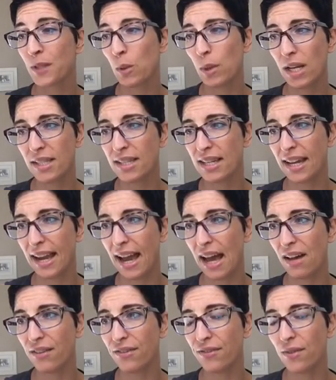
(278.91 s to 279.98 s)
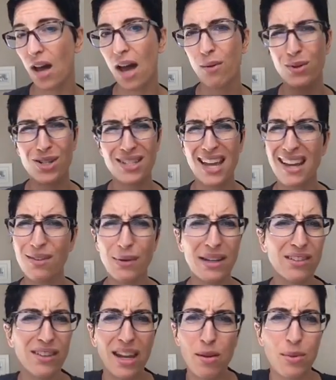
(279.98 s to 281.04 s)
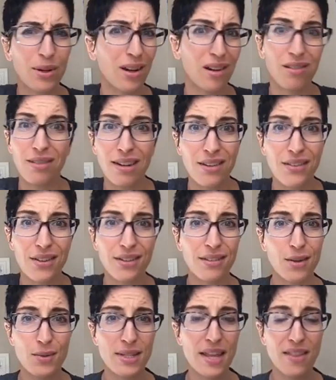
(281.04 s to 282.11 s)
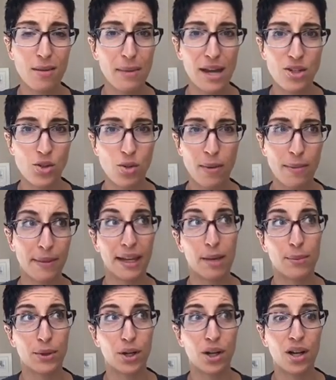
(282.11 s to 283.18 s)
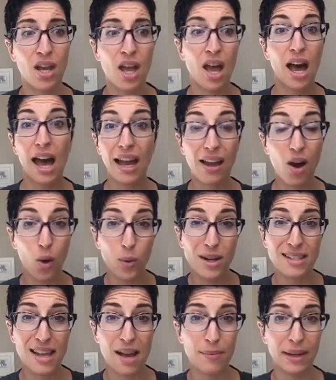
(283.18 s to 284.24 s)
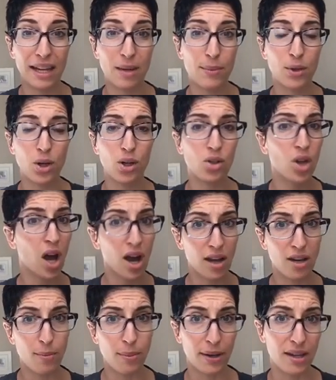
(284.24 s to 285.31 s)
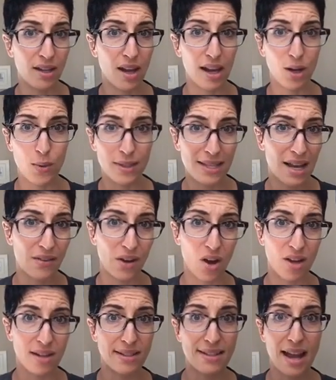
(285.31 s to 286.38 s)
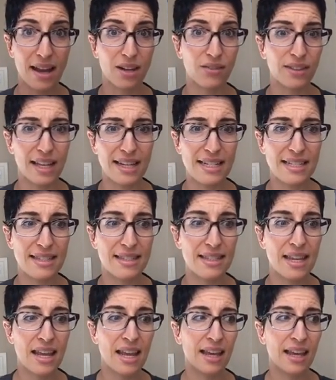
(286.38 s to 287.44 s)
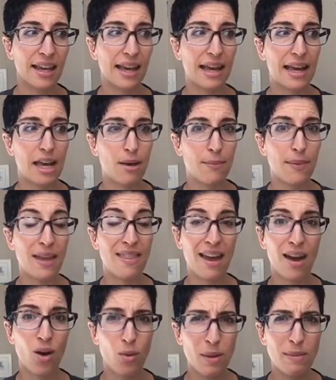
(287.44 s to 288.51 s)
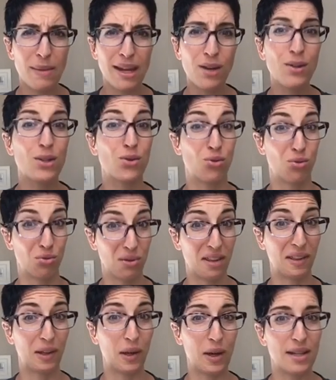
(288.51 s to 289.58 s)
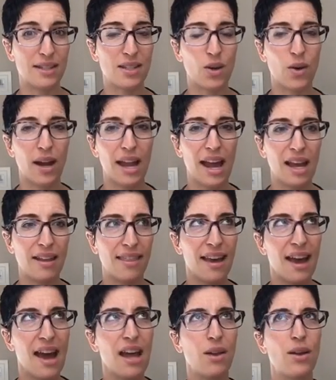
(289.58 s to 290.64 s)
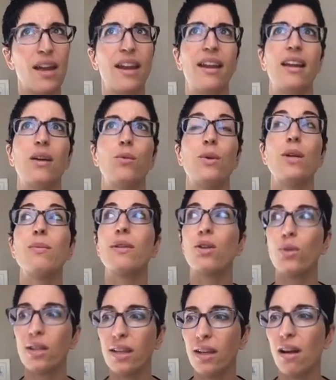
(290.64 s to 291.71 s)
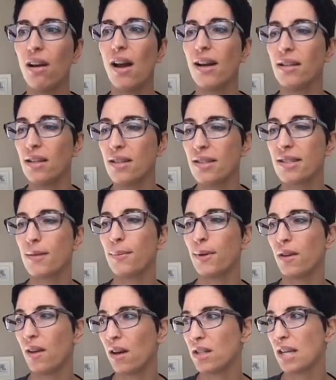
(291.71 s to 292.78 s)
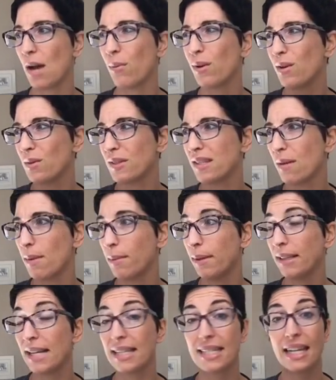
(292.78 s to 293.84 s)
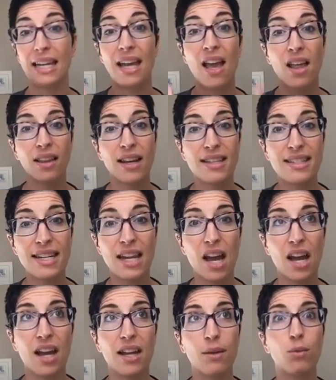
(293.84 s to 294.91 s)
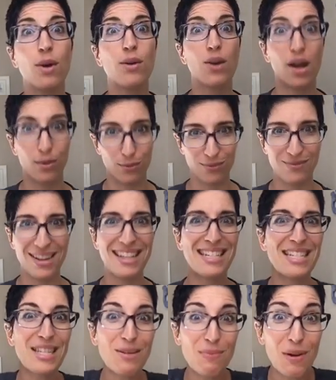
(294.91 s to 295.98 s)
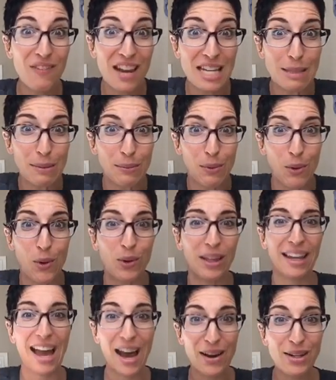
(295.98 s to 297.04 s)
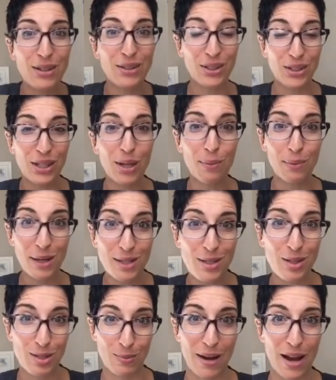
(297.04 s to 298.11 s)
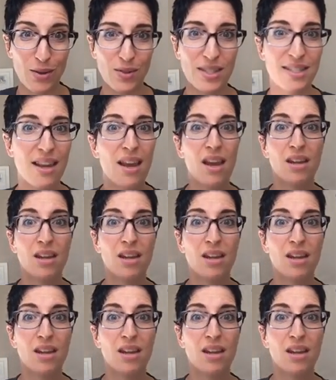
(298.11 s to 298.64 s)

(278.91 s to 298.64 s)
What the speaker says: What else did I have? We just had a regular hamburger, whatever. There's nothing magical about my hamburger. I always have my hamburger not on a bun. I always have it on a stack of lettuce. And that homemade mayo is really good. So I had that, and we've been grilling our onions to put that on top. What else was on my plate last night? Last night I did the Facebook poll, like, how do you cook your Brussels sprouts?